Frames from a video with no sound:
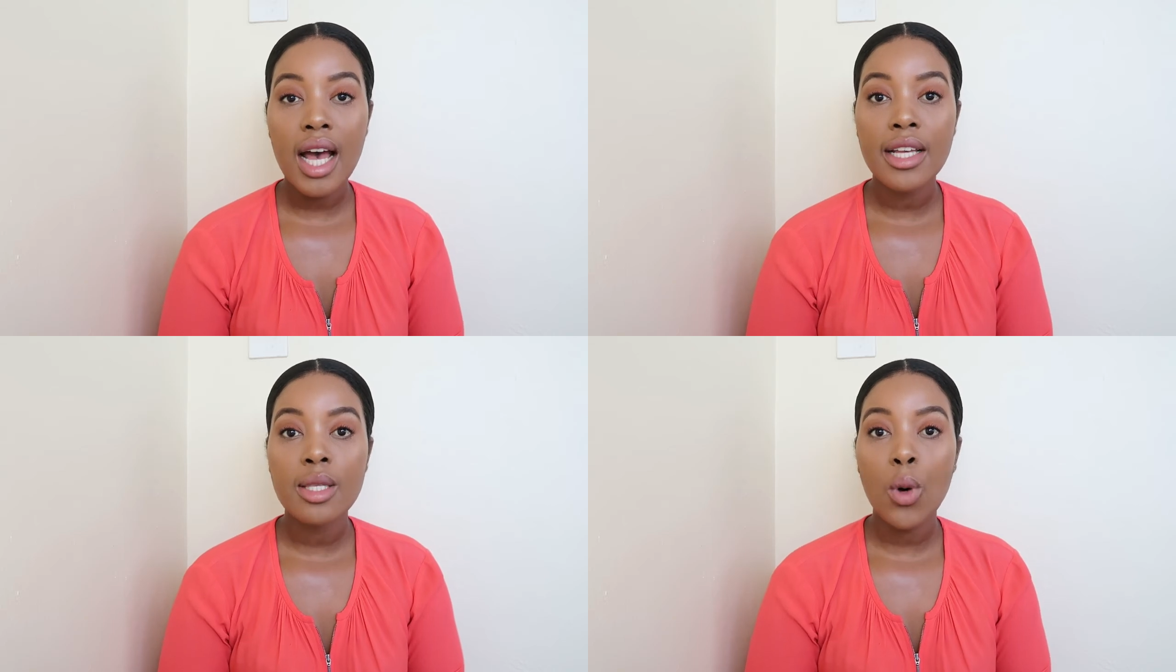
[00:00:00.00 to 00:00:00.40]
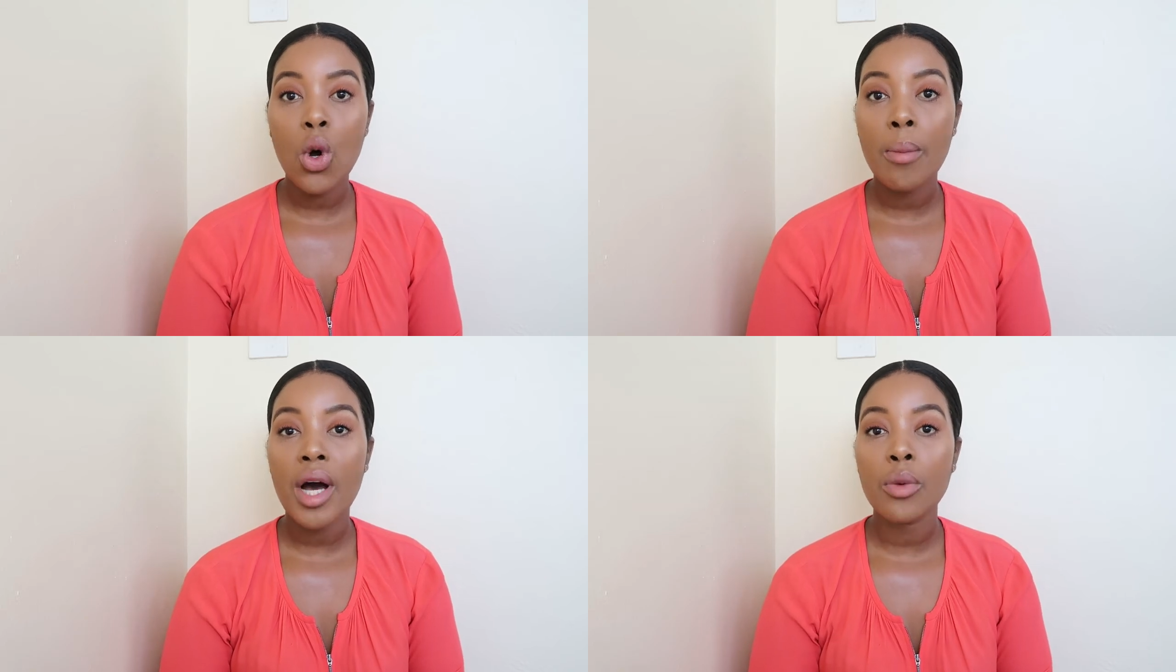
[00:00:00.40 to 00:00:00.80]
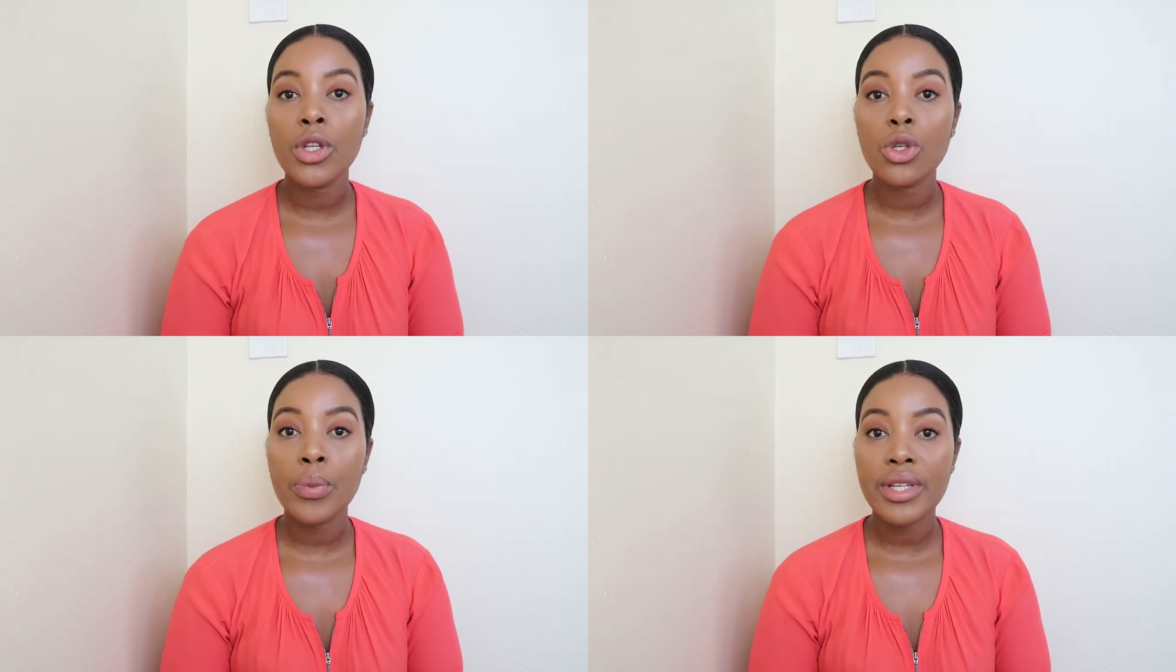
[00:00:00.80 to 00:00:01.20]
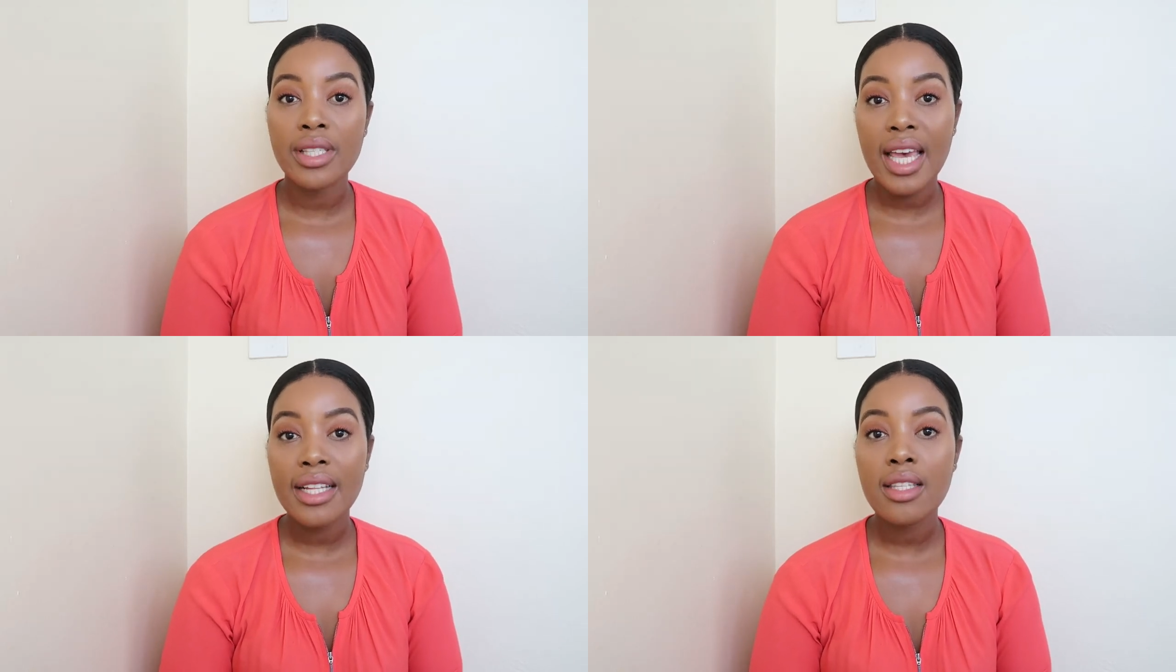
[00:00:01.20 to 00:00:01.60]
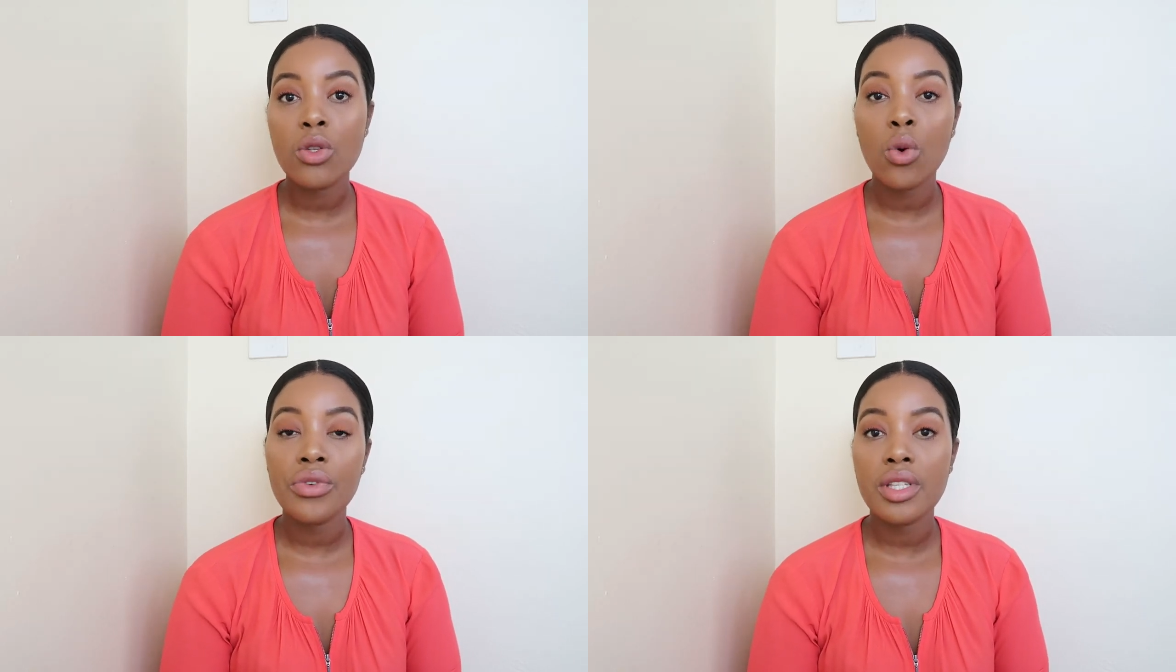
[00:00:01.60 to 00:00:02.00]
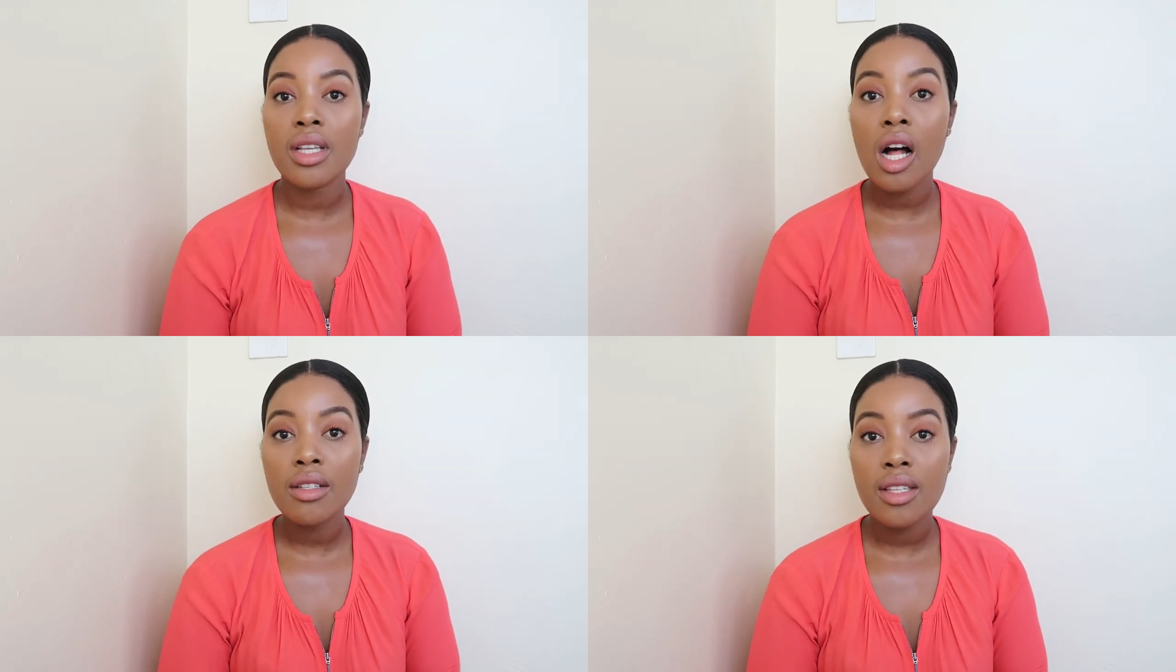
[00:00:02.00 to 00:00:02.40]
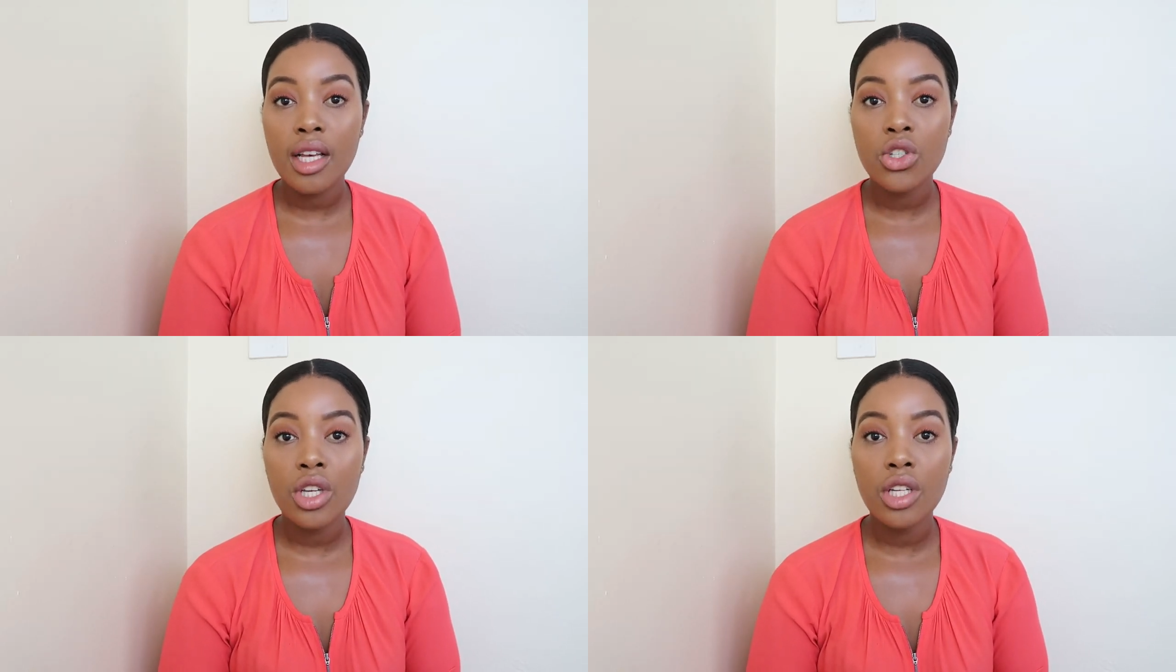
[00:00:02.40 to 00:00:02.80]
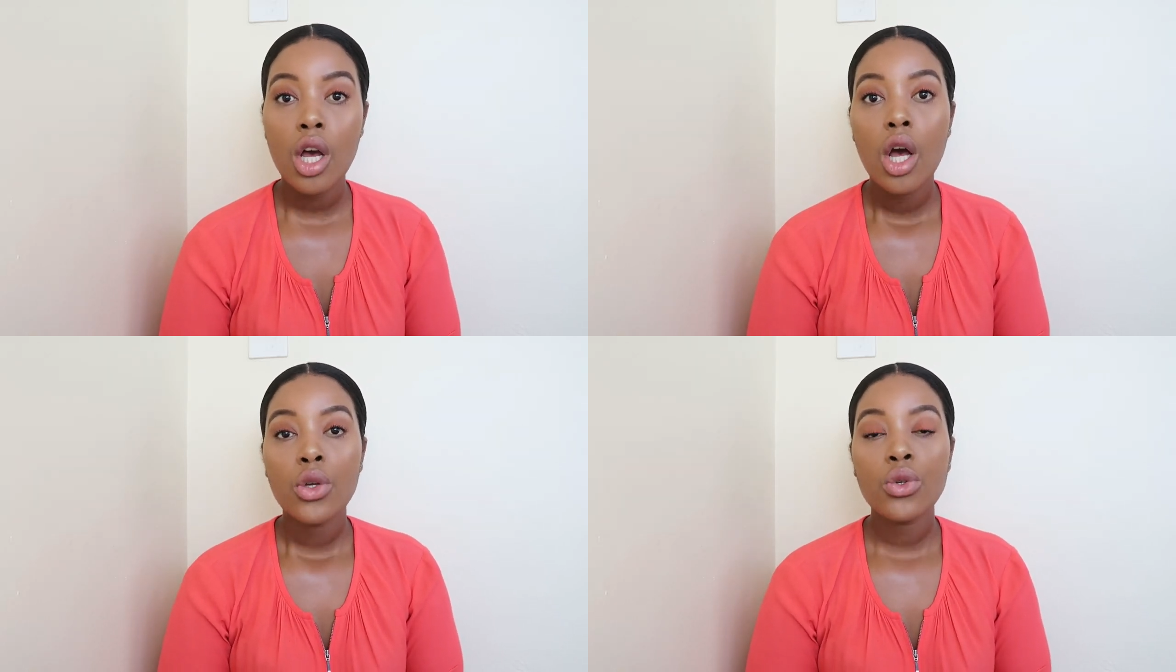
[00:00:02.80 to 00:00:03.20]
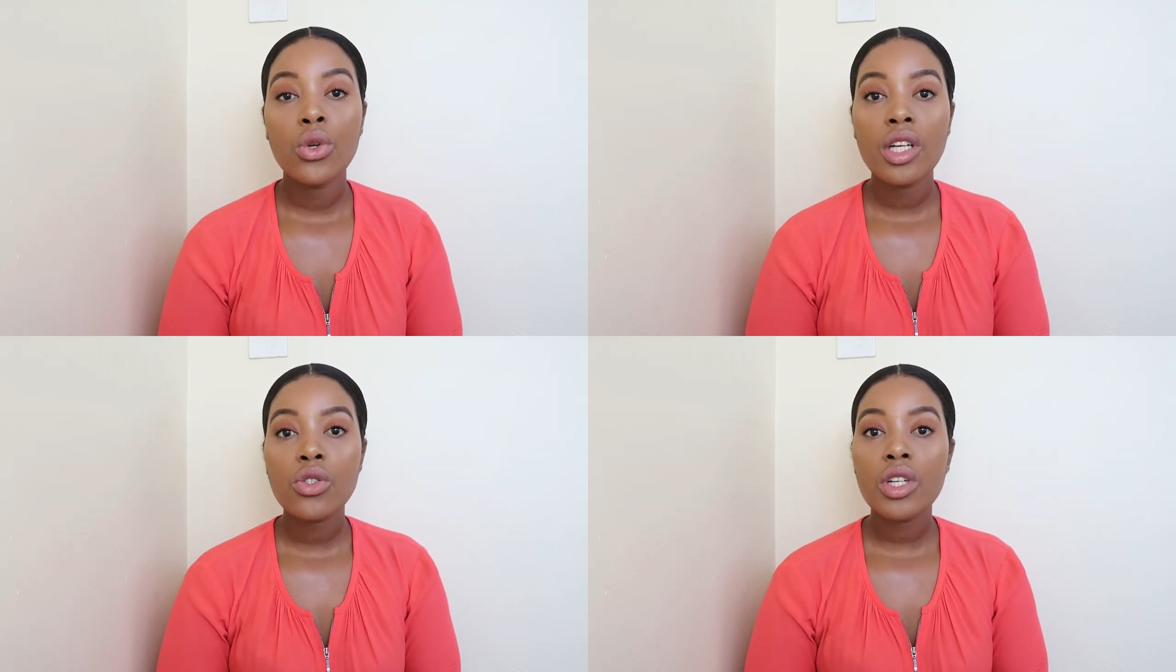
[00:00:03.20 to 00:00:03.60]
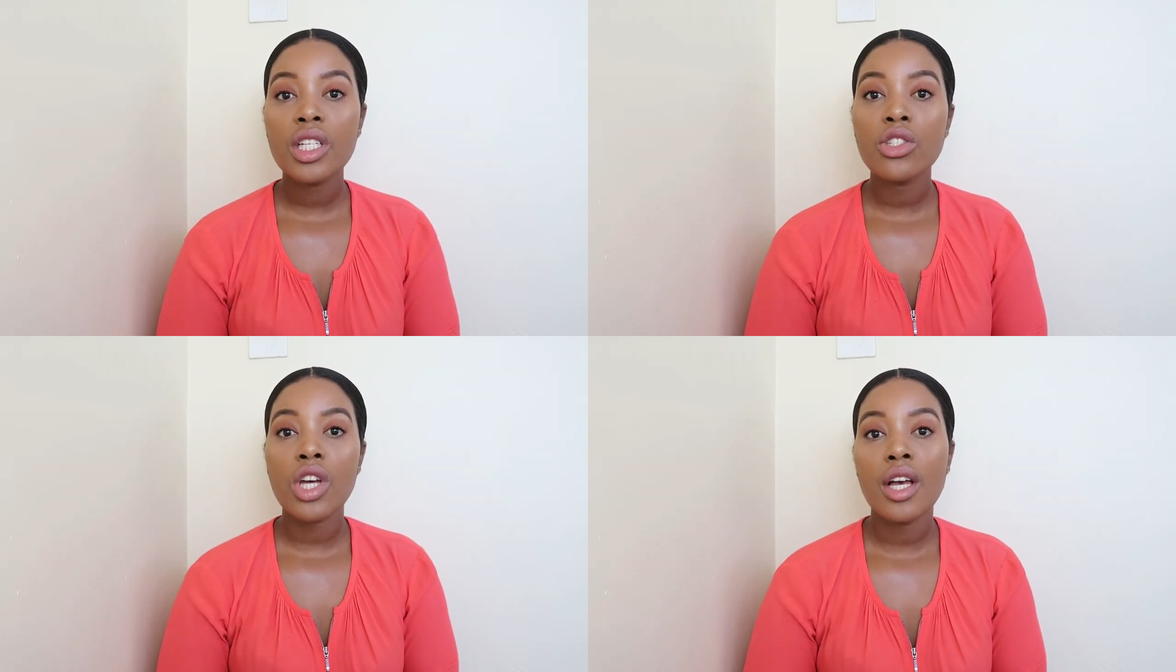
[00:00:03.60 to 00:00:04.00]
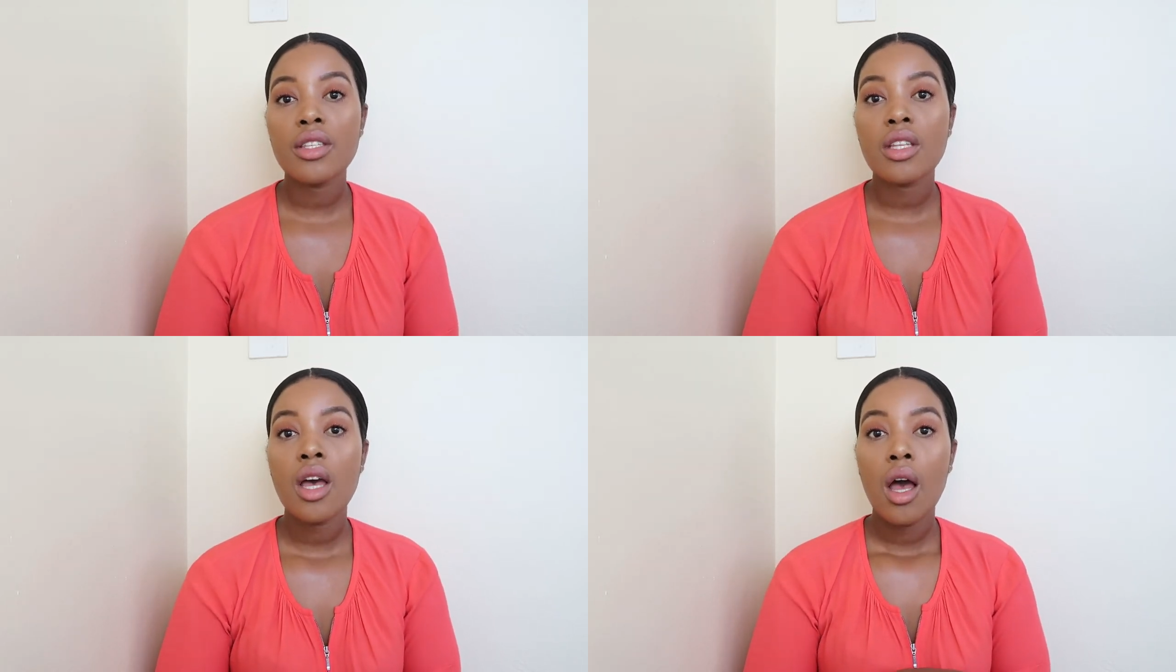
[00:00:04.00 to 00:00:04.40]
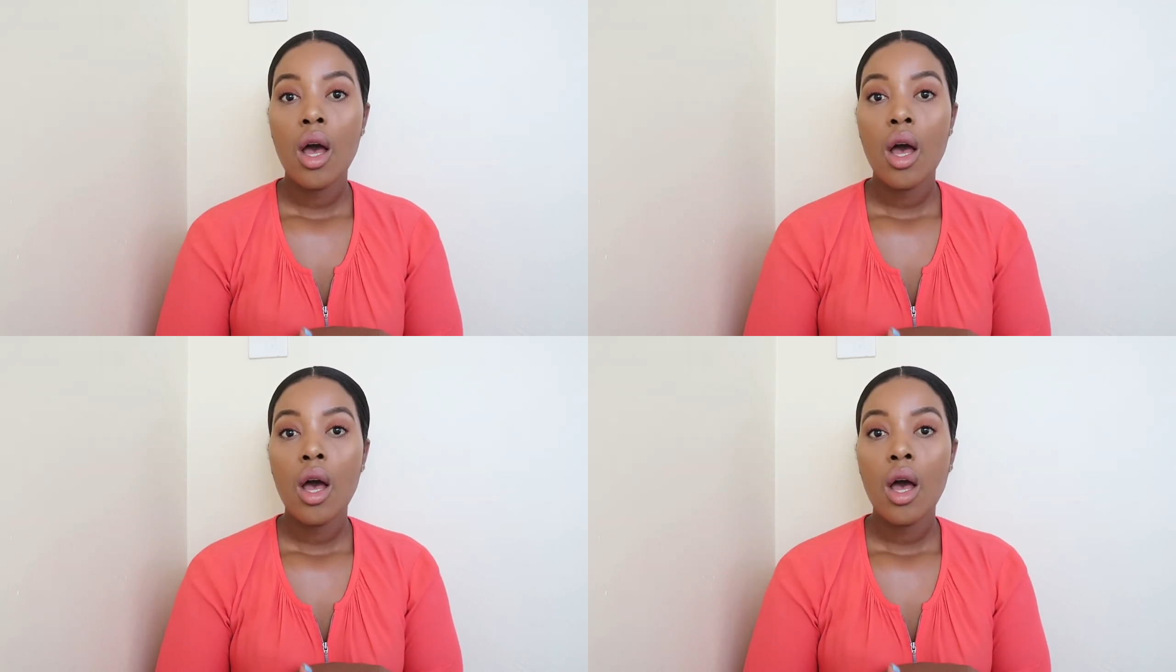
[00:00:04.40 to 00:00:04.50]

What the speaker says: I spoke about when you present your results section, you literally just